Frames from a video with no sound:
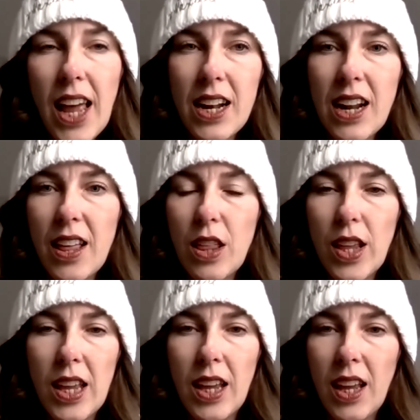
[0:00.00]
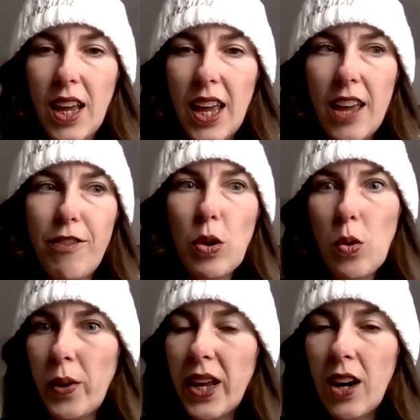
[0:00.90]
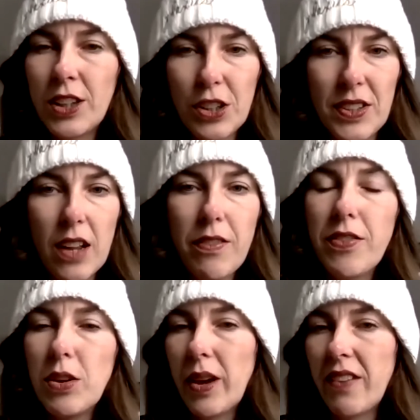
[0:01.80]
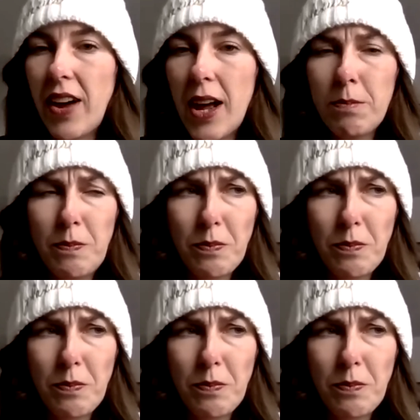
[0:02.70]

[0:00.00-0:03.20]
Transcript: And if you quit on yourself, if you give up,